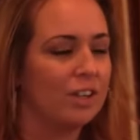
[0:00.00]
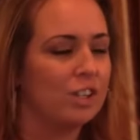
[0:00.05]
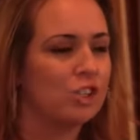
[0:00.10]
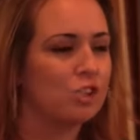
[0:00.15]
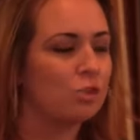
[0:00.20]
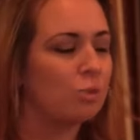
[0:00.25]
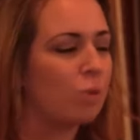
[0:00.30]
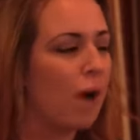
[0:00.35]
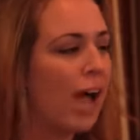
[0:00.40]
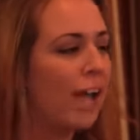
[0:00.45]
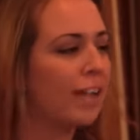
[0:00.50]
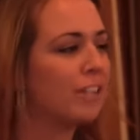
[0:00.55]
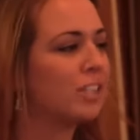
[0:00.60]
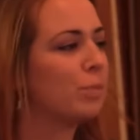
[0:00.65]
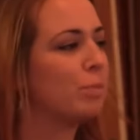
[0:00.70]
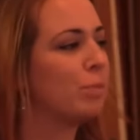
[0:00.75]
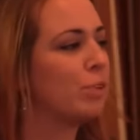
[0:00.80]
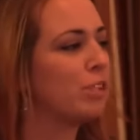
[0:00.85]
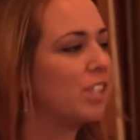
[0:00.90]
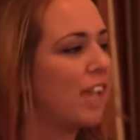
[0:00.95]
trying
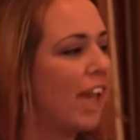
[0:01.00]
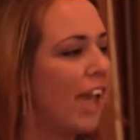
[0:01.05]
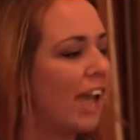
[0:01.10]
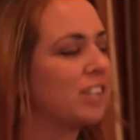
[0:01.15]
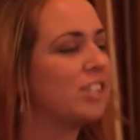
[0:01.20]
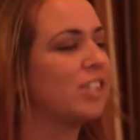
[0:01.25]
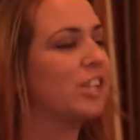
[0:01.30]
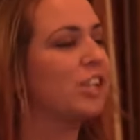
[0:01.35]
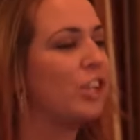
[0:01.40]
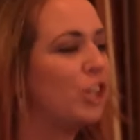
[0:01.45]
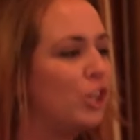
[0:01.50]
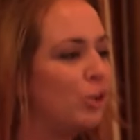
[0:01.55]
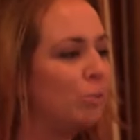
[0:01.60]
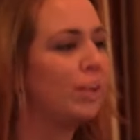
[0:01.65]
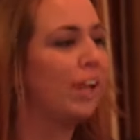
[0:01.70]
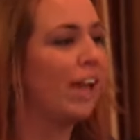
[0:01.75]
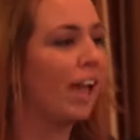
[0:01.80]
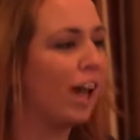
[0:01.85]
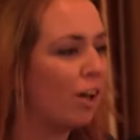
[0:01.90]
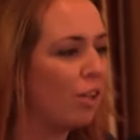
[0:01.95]
to protect
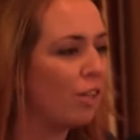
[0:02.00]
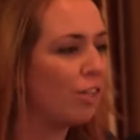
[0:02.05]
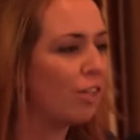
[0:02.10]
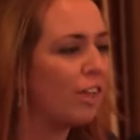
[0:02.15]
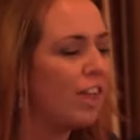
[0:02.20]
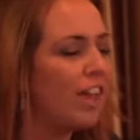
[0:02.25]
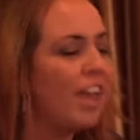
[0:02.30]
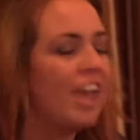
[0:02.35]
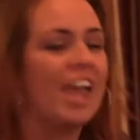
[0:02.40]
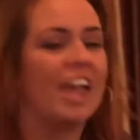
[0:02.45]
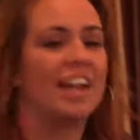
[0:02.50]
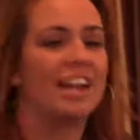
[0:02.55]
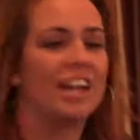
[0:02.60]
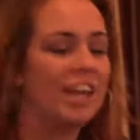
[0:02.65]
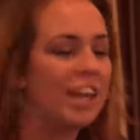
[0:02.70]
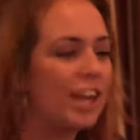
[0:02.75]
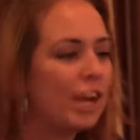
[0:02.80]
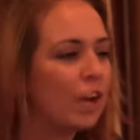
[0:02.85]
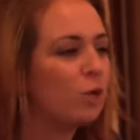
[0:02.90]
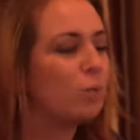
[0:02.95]
human health, and
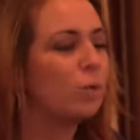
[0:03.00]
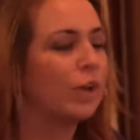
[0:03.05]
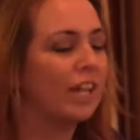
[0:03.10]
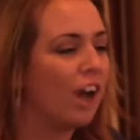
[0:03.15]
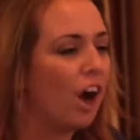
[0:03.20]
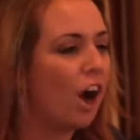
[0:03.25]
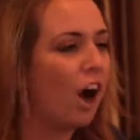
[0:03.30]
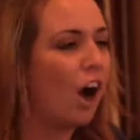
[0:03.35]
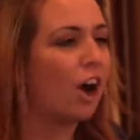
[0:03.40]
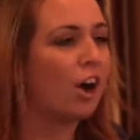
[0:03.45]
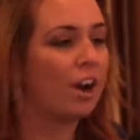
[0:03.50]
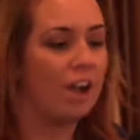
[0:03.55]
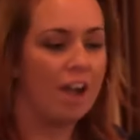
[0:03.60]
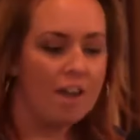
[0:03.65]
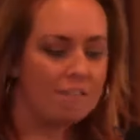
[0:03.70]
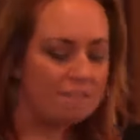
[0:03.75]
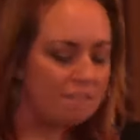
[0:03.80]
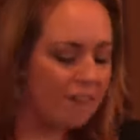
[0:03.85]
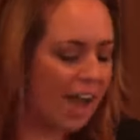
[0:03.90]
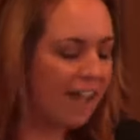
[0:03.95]
here we are
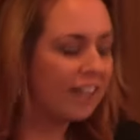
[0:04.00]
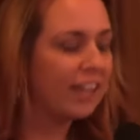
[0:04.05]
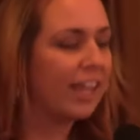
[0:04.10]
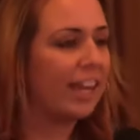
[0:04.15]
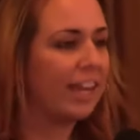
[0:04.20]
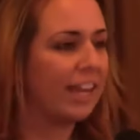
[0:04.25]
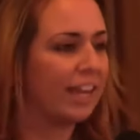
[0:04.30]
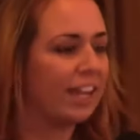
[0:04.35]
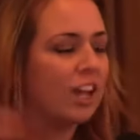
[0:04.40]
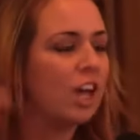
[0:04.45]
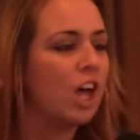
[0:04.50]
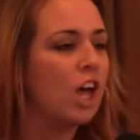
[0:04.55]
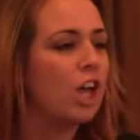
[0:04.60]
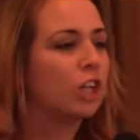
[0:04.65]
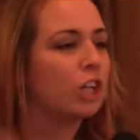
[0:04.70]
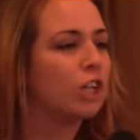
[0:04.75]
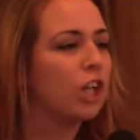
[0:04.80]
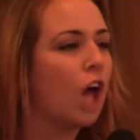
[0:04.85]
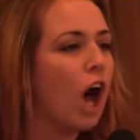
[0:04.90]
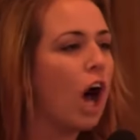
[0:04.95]
violating
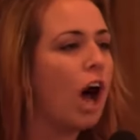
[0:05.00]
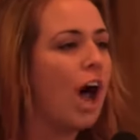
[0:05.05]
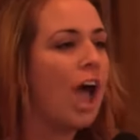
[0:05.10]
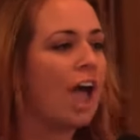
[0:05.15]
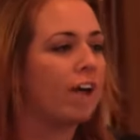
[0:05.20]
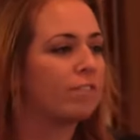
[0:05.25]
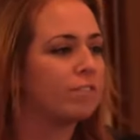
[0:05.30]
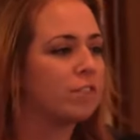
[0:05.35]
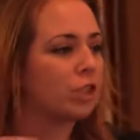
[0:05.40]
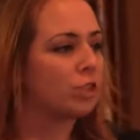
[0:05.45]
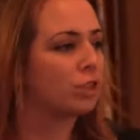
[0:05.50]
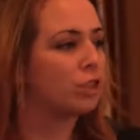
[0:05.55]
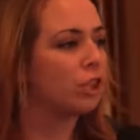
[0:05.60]
law after